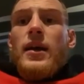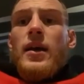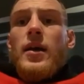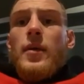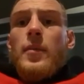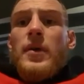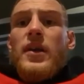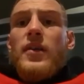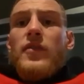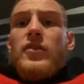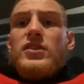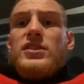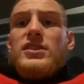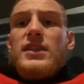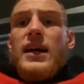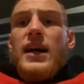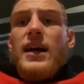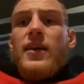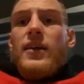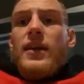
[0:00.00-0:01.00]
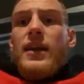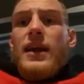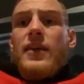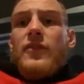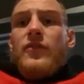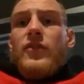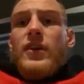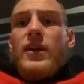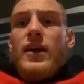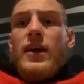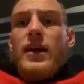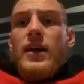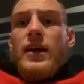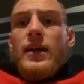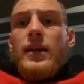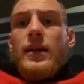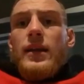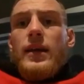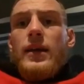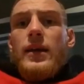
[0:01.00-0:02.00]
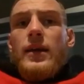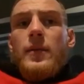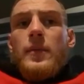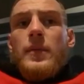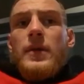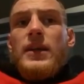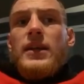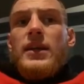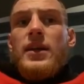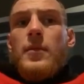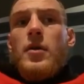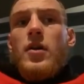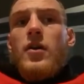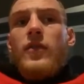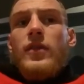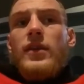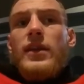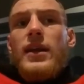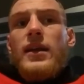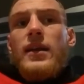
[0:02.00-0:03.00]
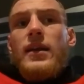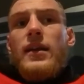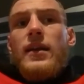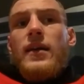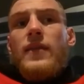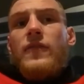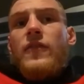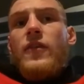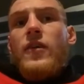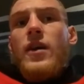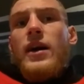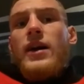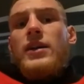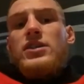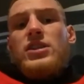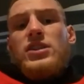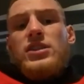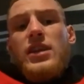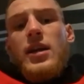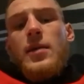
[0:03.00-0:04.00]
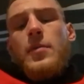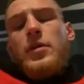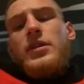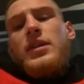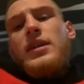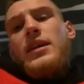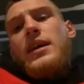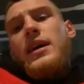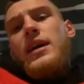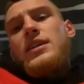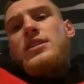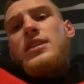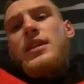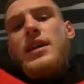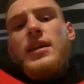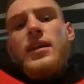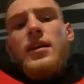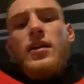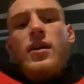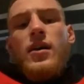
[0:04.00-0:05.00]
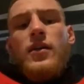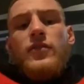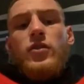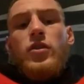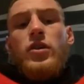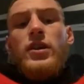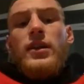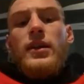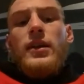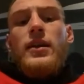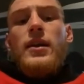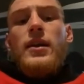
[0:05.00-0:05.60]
a bit of a star in Latvia, and um, he came over then and, and fought Archie Sharp. I think Archie had an off night and,